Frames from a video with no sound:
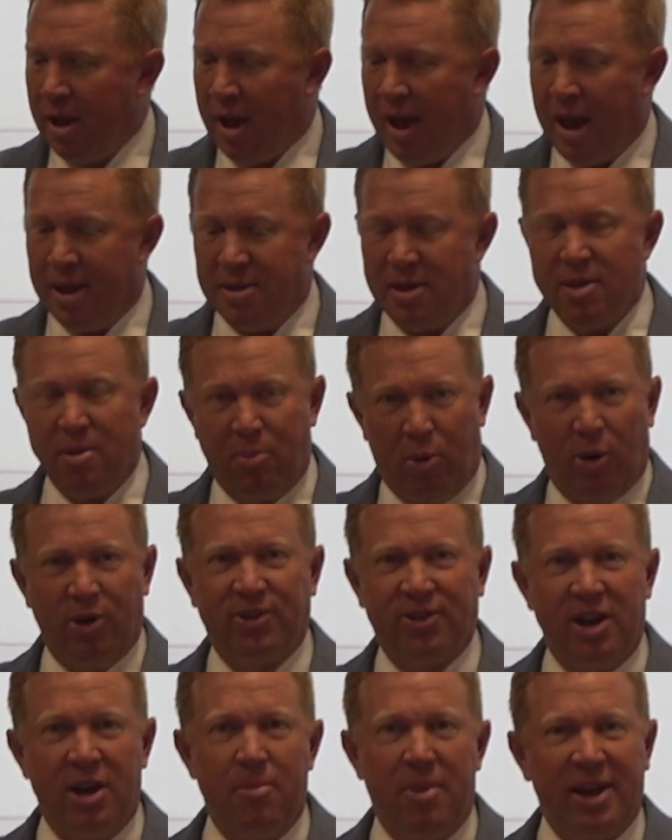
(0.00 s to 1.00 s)
And then the
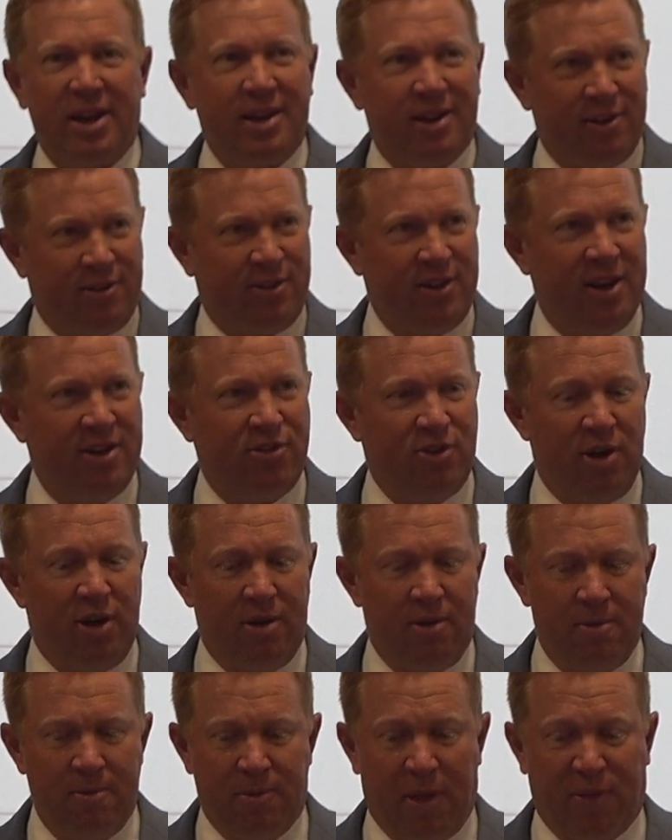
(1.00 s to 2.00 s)
board's going to make a
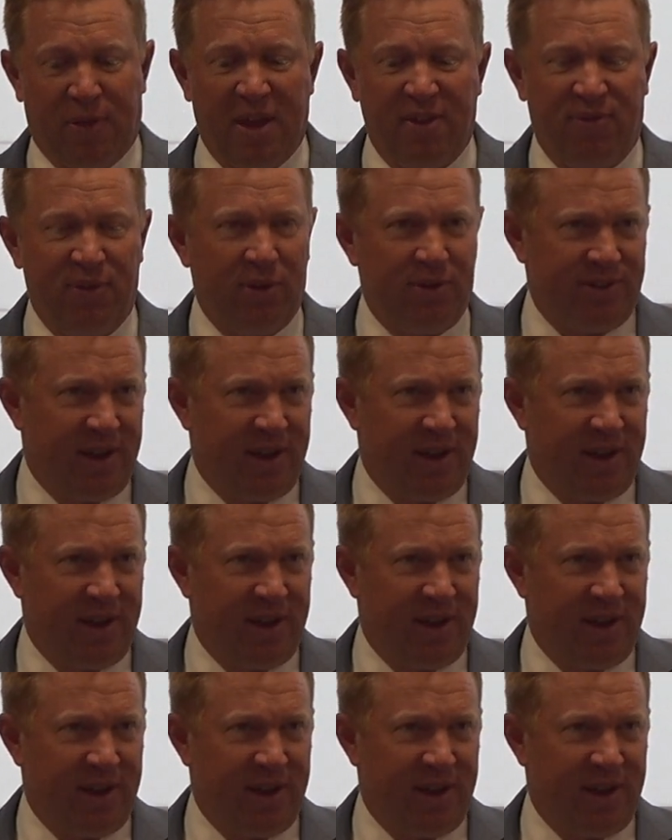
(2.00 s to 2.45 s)
decision that they feel is